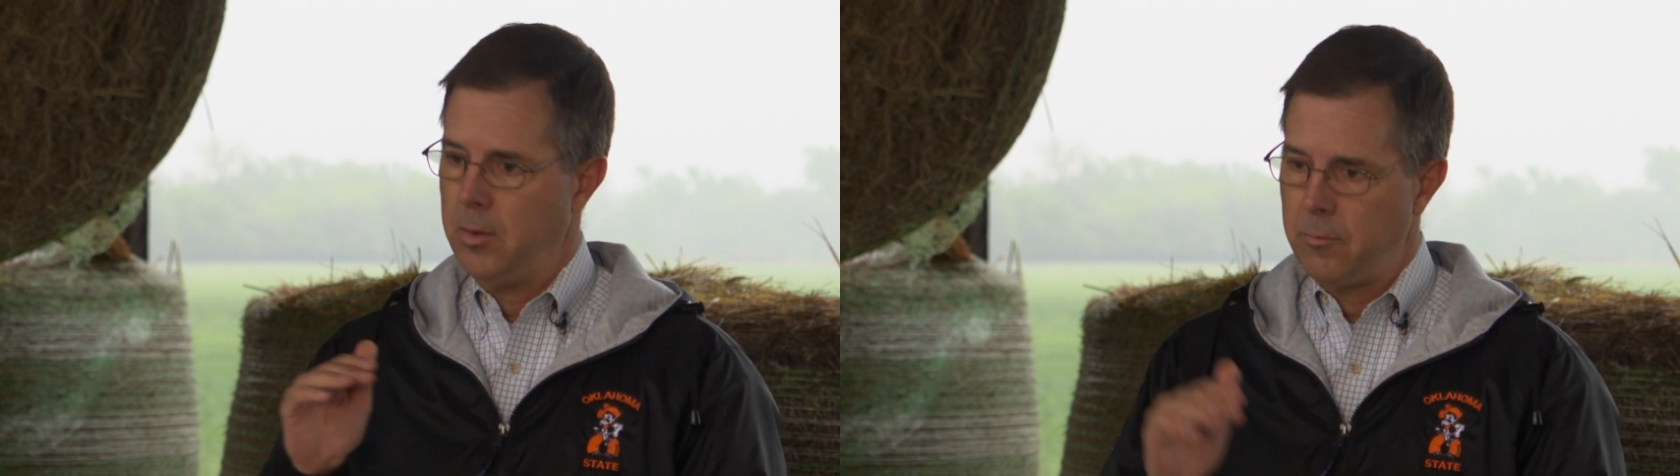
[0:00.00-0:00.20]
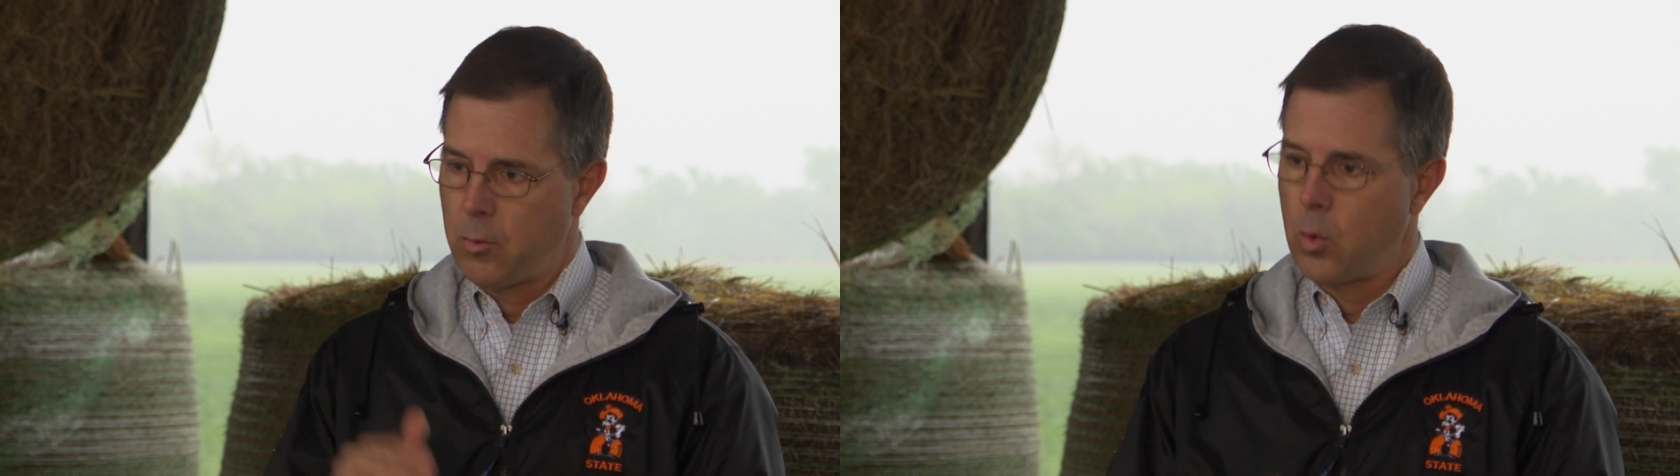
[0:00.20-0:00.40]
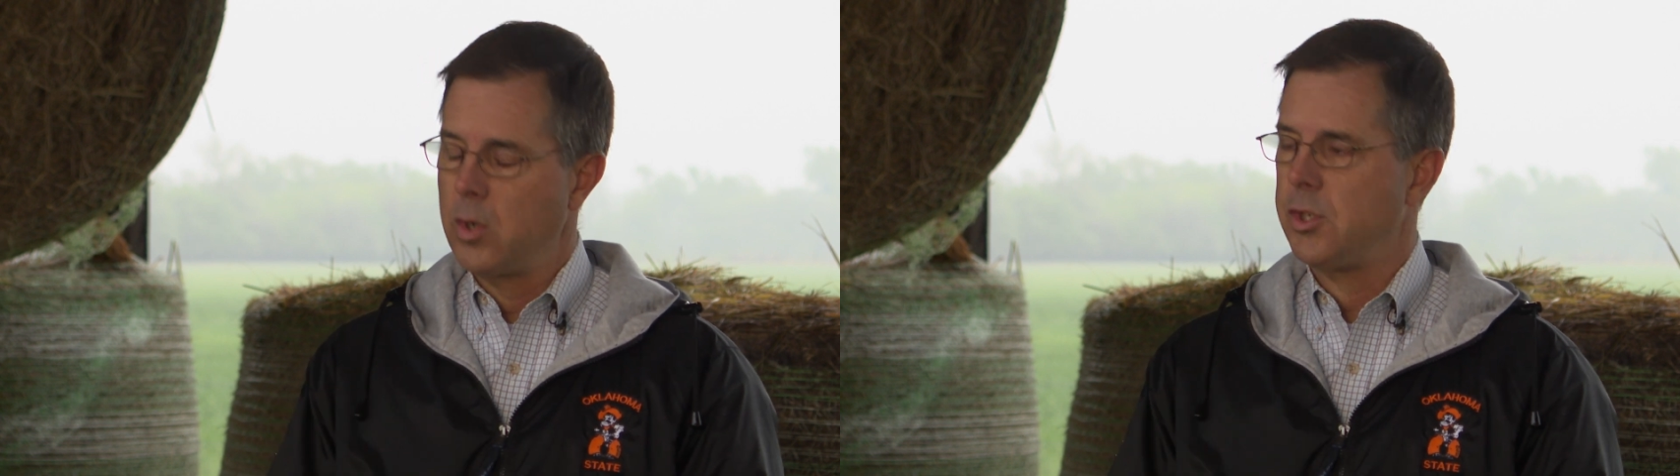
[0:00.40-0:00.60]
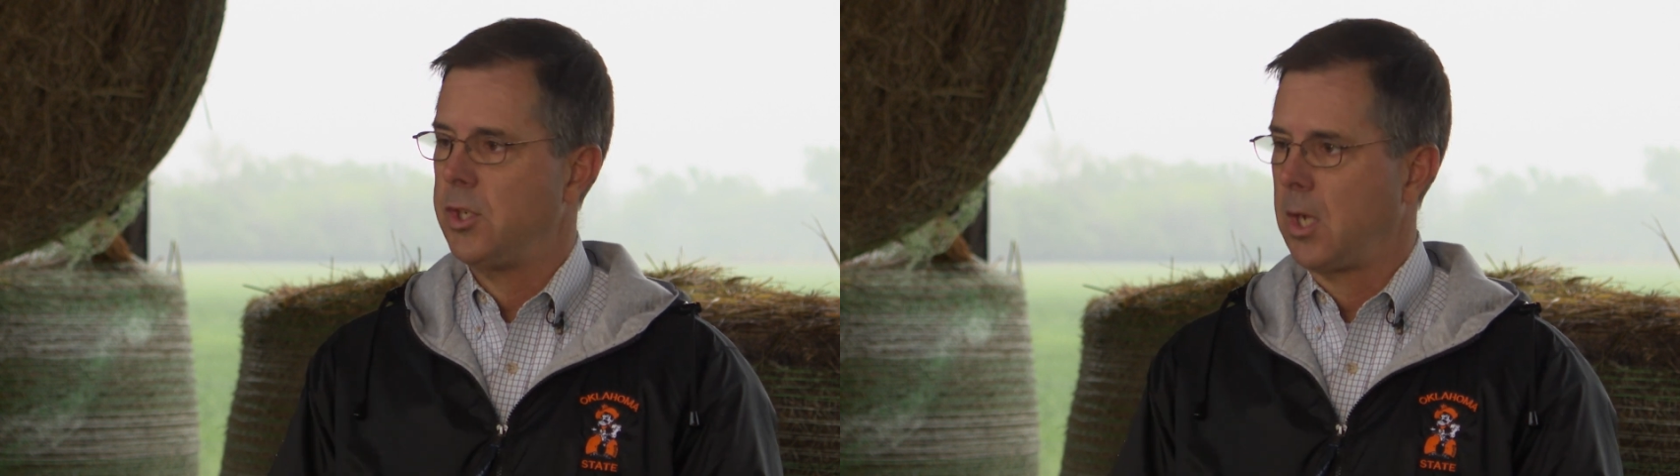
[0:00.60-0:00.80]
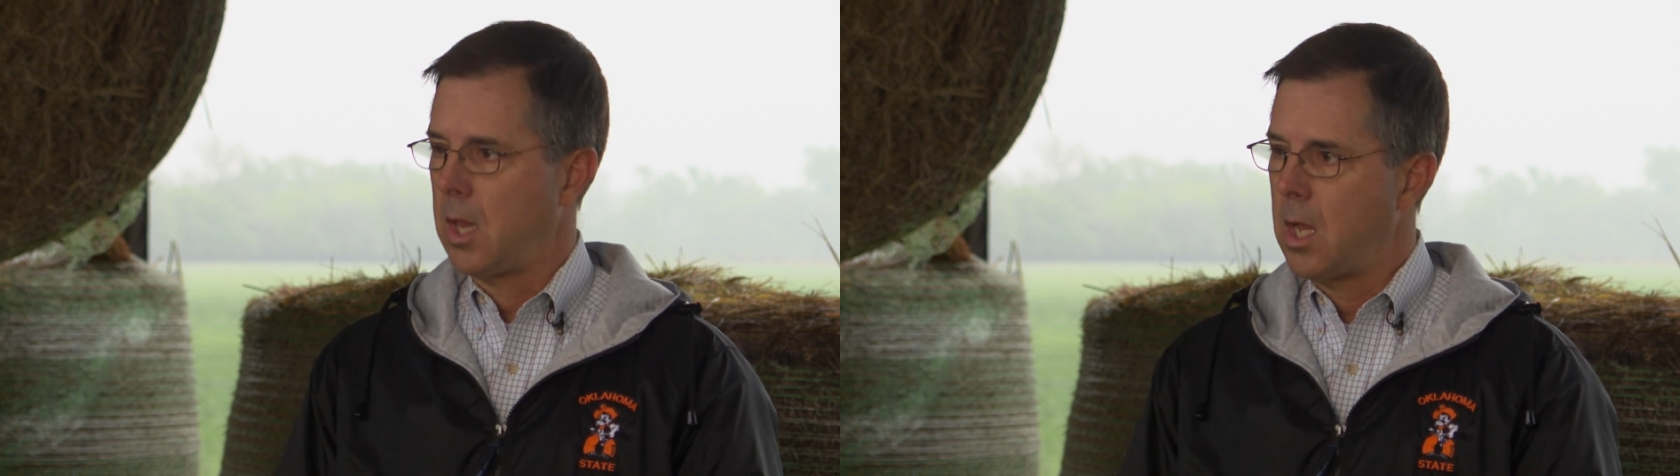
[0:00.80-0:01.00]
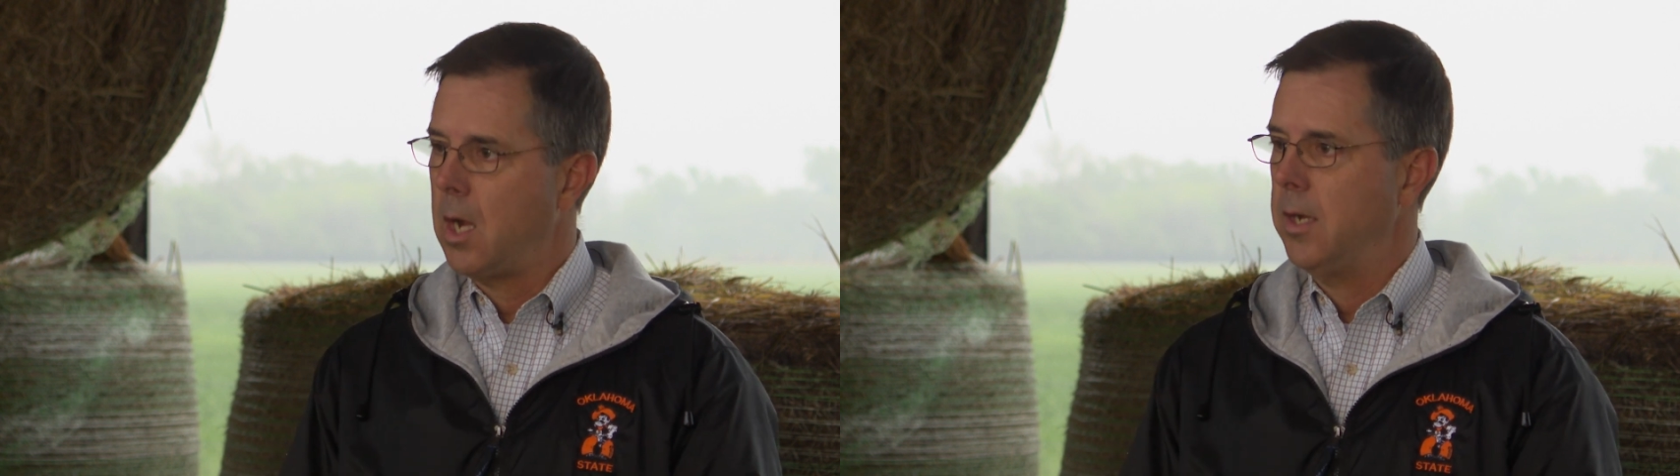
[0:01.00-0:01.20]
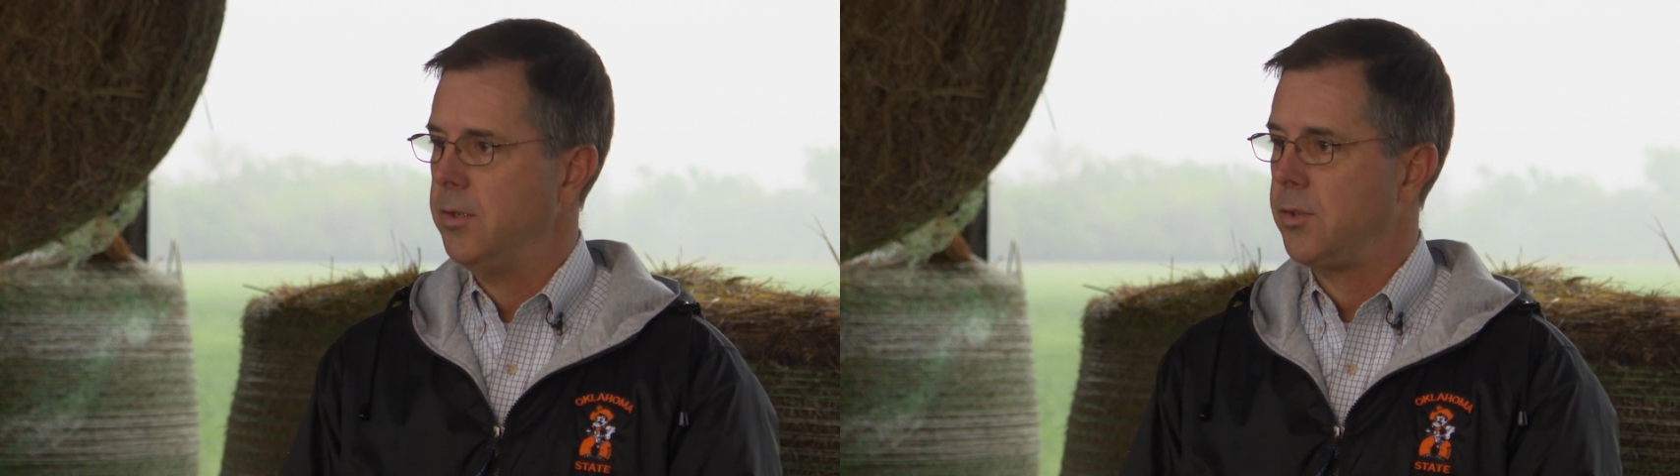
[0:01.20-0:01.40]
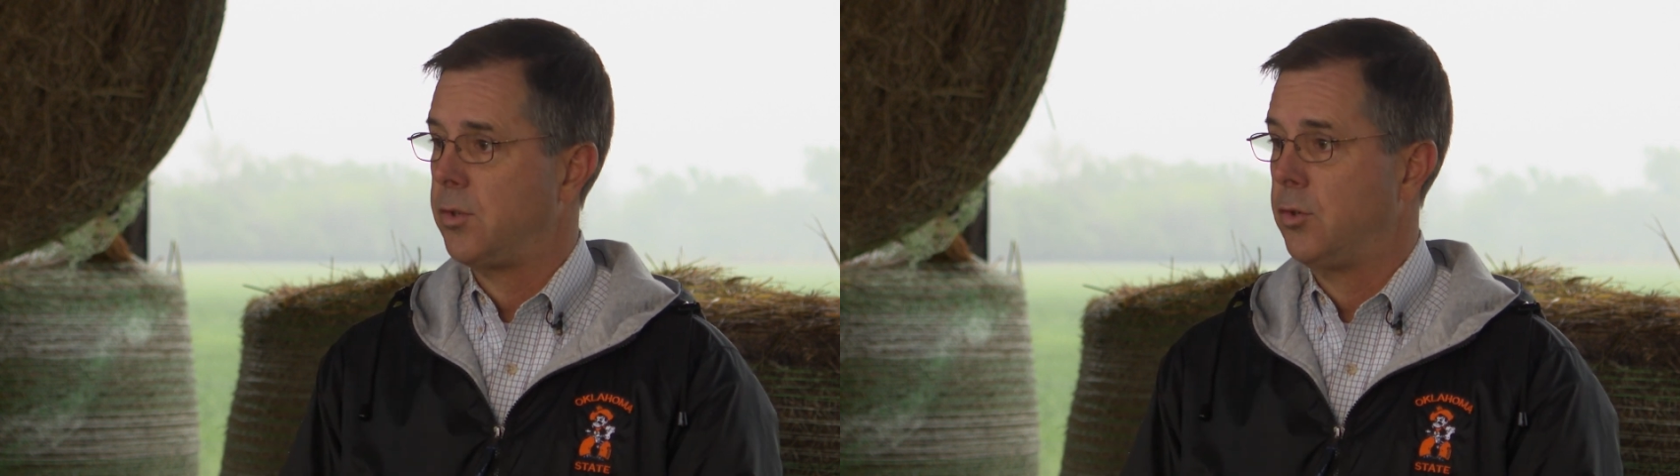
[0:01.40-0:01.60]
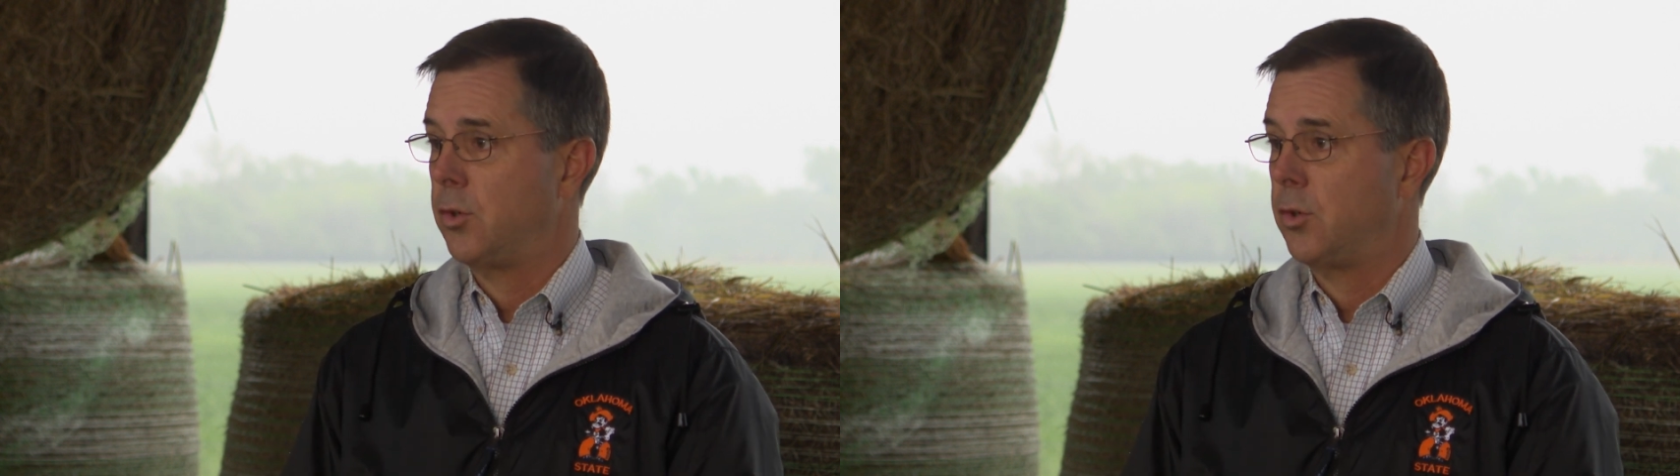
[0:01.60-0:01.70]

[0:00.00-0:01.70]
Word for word: in forage declines